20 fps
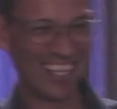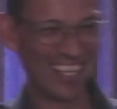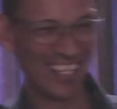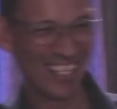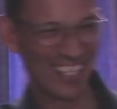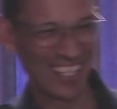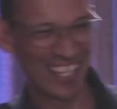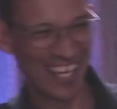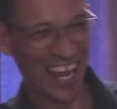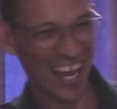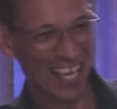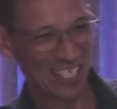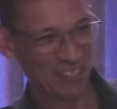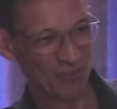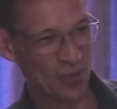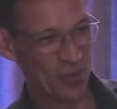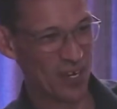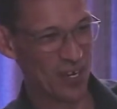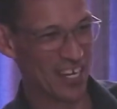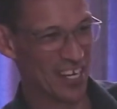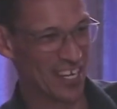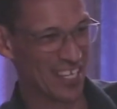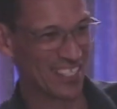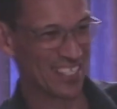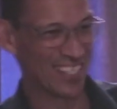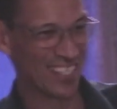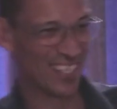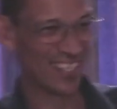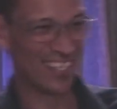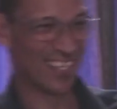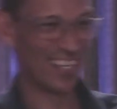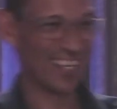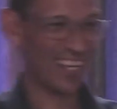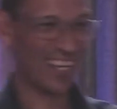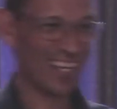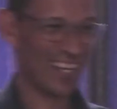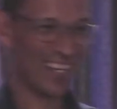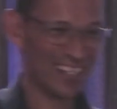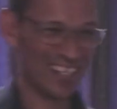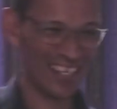the last few years.
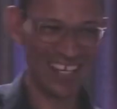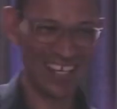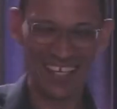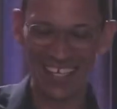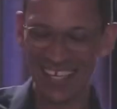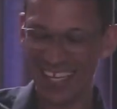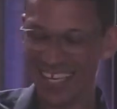A